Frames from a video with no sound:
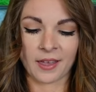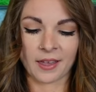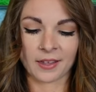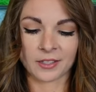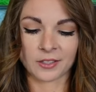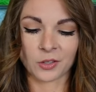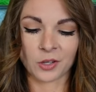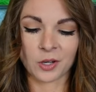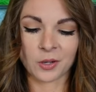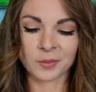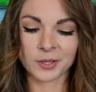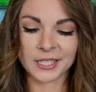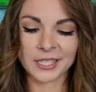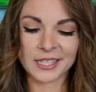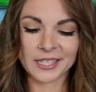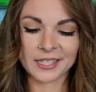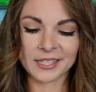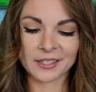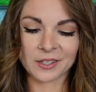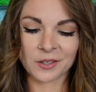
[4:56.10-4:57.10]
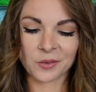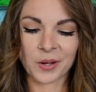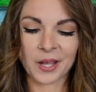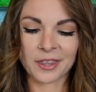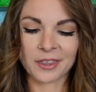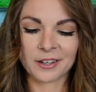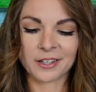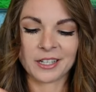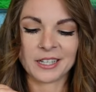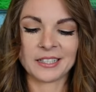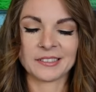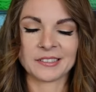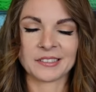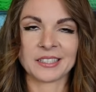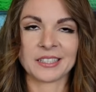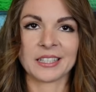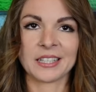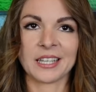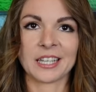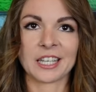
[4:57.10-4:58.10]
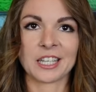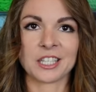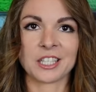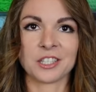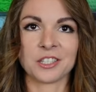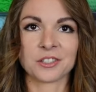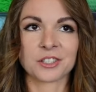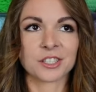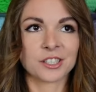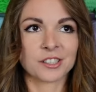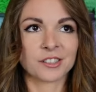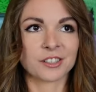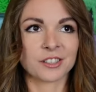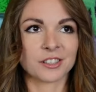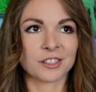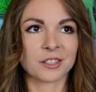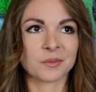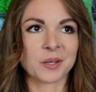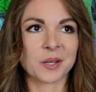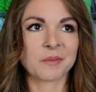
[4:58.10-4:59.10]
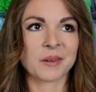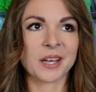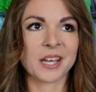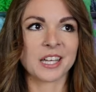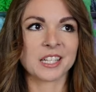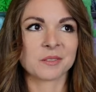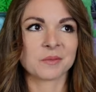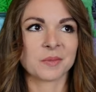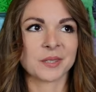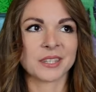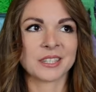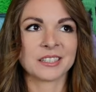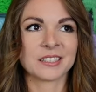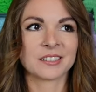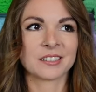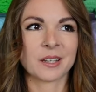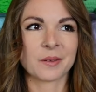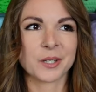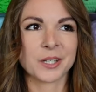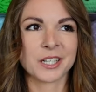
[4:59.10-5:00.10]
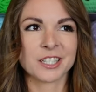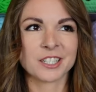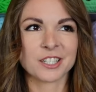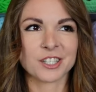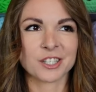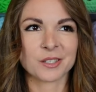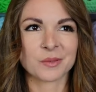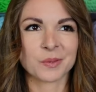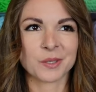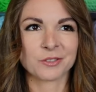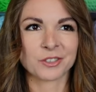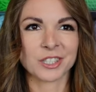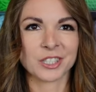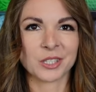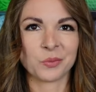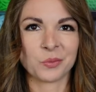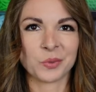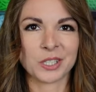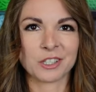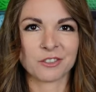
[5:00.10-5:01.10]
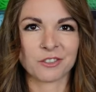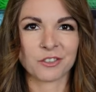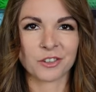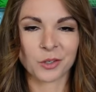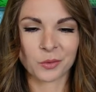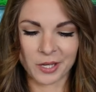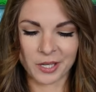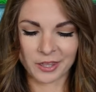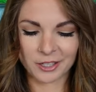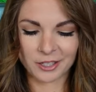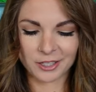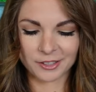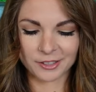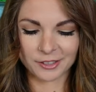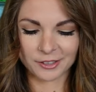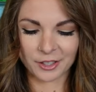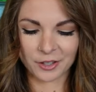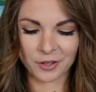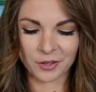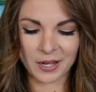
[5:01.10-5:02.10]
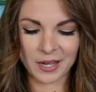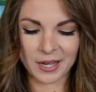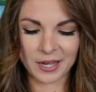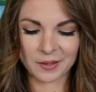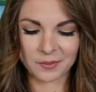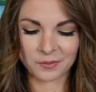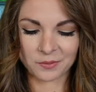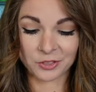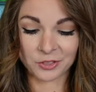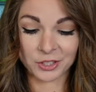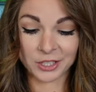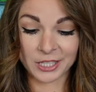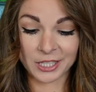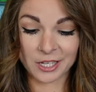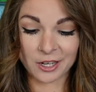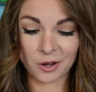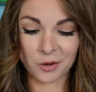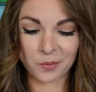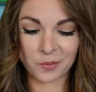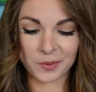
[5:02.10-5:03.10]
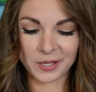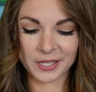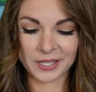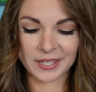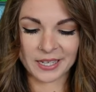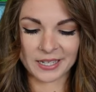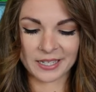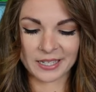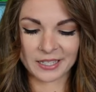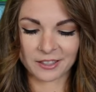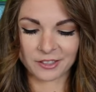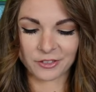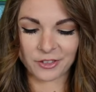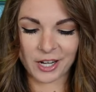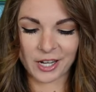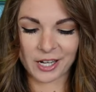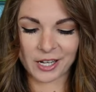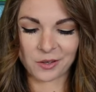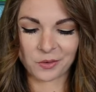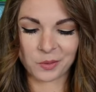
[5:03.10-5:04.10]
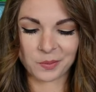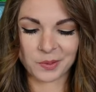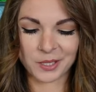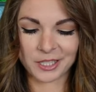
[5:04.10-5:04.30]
Normally, the weather isn't like a huge concern on my mind, but this summer has just been really weird for weather, so I'm really hoping that next Friday will be